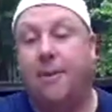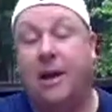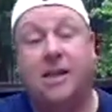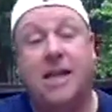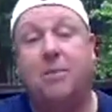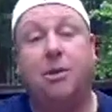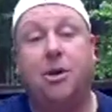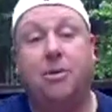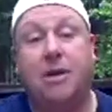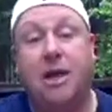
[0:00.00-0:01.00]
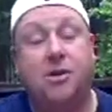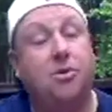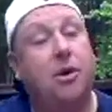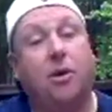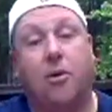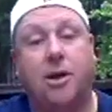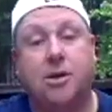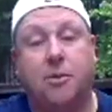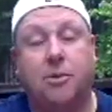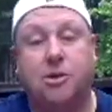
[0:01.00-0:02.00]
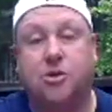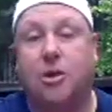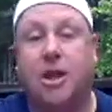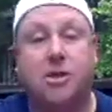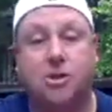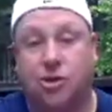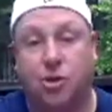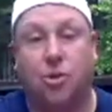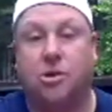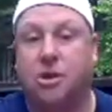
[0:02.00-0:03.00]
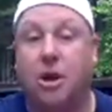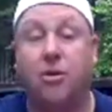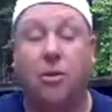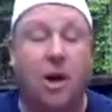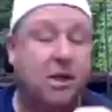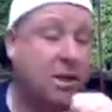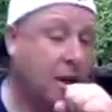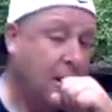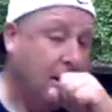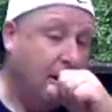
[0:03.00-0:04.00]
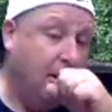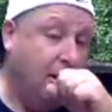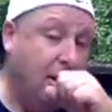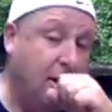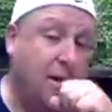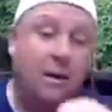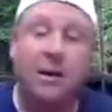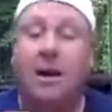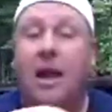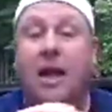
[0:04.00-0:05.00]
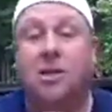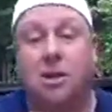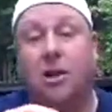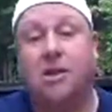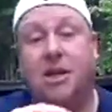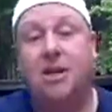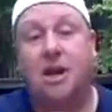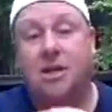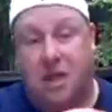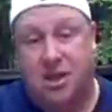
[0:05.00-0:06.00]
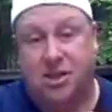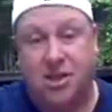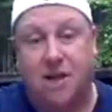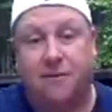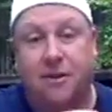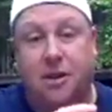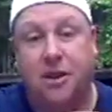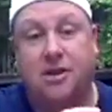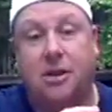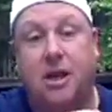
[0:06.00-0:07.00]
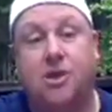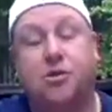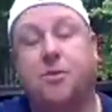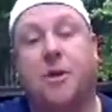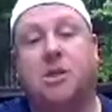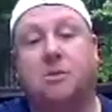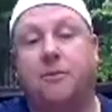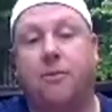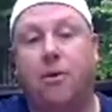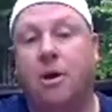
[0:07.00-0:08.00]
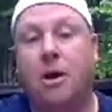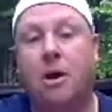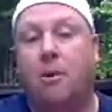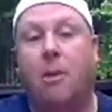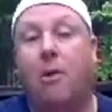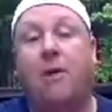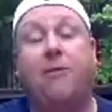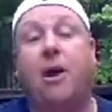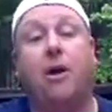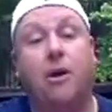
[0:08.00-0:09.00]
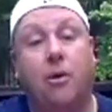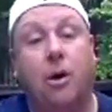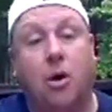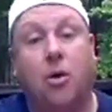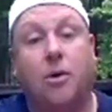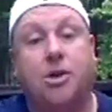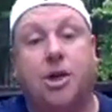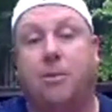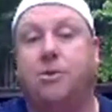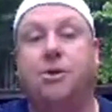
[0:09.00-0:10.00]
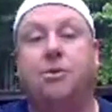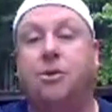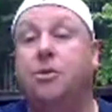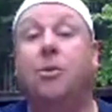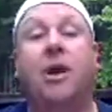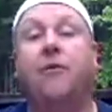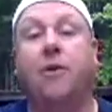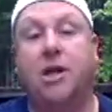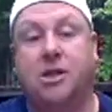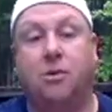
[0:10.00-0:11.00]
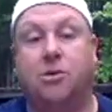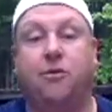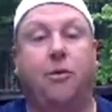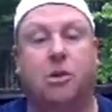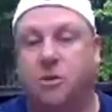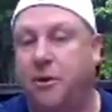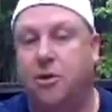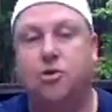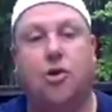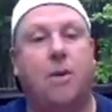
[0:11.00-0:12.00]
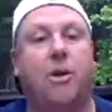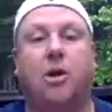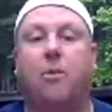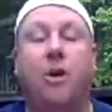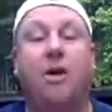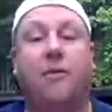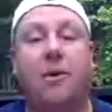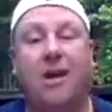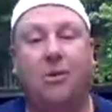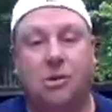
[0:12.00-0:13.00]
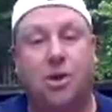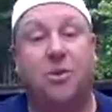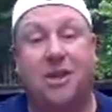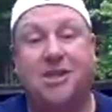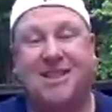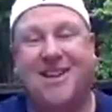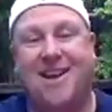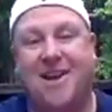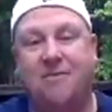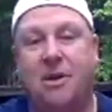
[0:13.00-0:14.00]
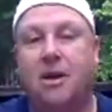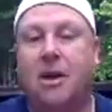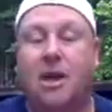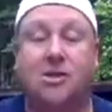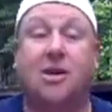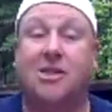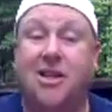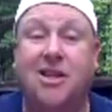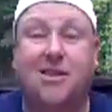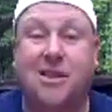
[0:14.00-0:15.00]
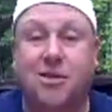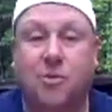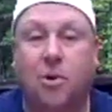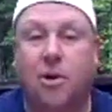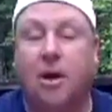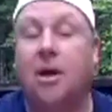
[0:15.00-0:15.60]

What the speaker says: And he's able to do that. He's doing a great job with his grades, his chores, and otherwise. And as long as he does his stuff and the things that he's responsible for, my wife and I are going to encourage him to do whatever it is he wants to do. If he wants to be in the drama club, whatever he wants to do with his time, as long as he does his work,